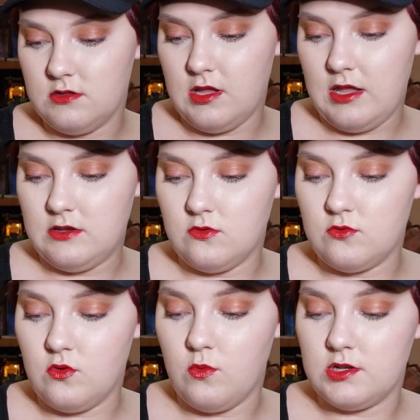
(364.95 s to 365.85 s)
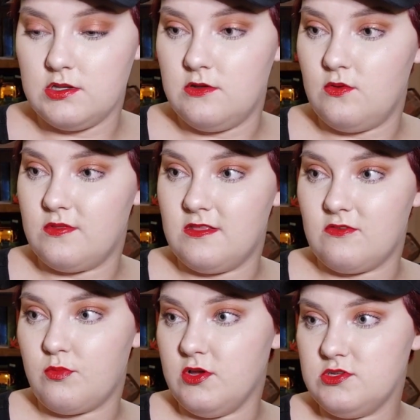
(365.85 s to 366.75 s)
I don't know what to do with this
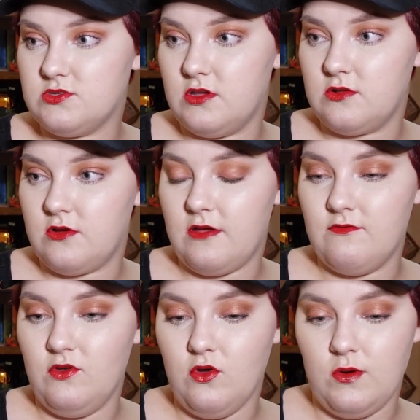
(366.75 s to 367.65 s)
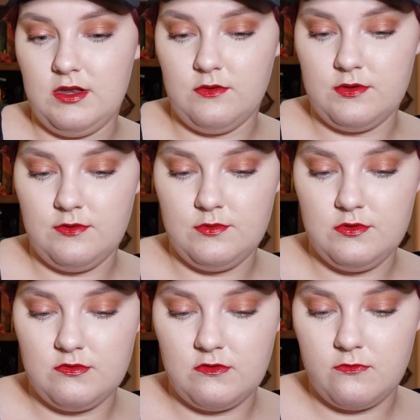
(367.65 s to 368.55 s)
brush. I have no idea what you would
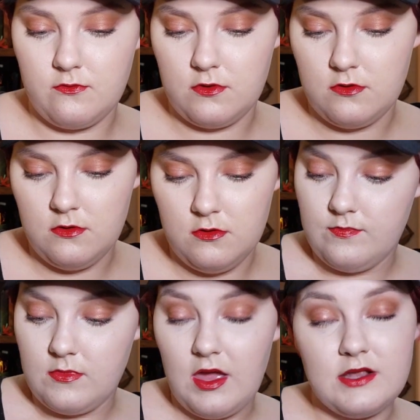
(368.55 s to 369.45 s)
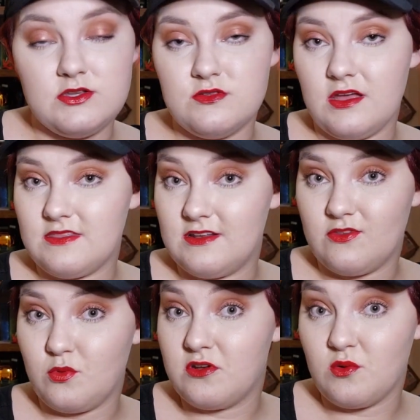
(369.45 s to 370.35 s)
use this for. I do like that it's
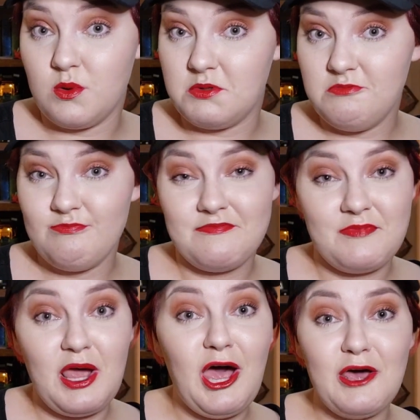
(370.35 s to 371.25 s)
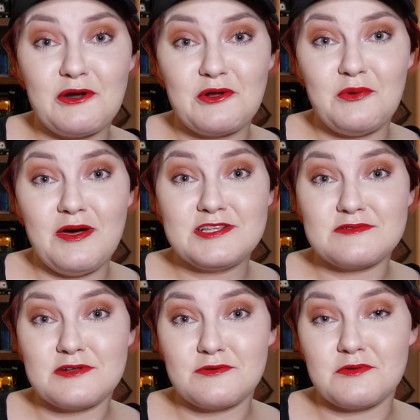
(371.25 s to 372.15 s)
Wonder Woman. I don't know why it's
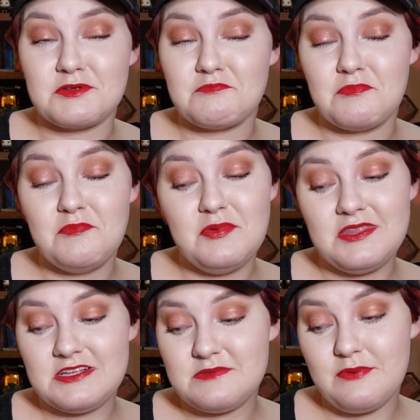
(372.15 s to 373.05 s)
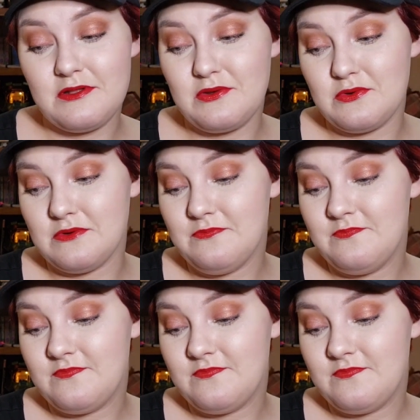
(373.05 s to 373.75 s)
Wonder Woman, but that's pretty cool.